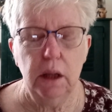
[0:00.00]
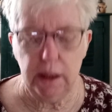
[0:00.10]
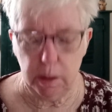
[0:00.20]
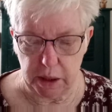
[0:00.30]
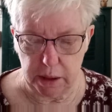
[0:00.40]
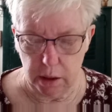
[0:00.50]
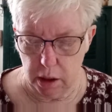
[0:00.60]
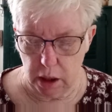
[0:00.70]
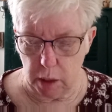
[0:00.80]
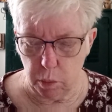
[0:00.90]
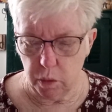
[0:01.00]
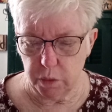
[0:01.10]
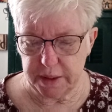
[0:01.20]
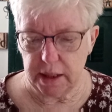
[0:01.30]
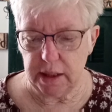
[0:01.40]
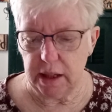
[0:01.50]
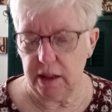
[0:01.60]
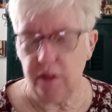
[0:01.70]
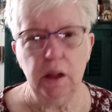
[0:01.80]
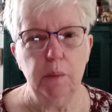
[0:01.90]
Anyway, I won't say
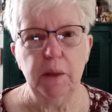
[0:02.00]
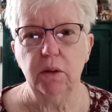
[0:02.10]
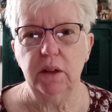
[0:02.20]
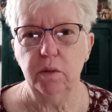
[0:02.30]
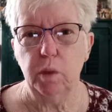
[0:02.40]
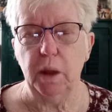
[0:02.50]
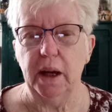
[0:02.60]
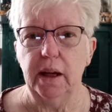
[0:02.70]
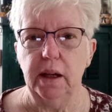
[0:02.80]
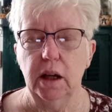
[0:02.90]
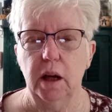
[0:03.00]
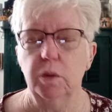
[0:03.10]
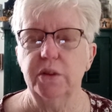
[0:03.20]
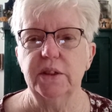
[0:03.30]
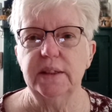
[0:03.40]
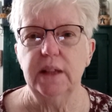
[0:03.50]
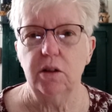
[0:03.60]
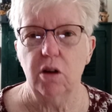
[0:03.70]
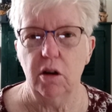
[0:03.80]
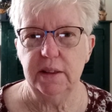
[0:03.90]
anything about giveaway. I will just say
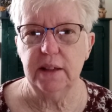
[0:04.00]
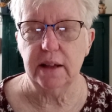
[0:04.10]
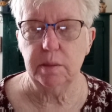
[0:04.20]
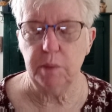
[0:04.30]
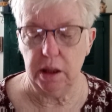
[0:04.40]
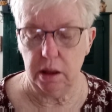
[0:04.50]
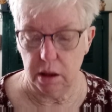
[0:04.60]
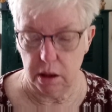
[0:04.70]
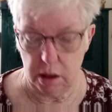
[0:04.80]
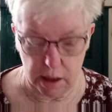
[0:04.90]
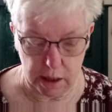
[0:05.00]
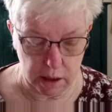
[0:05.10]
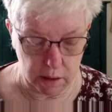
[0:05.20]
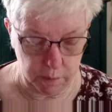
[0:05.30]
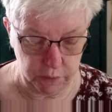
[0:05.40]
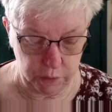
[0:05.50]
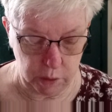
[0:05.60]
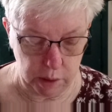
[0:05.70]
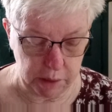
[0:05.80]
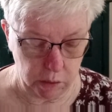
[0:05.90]
contact me um, through
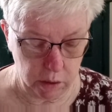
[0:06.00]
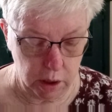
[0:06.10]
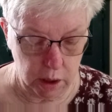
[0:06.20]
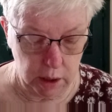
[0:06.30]
email.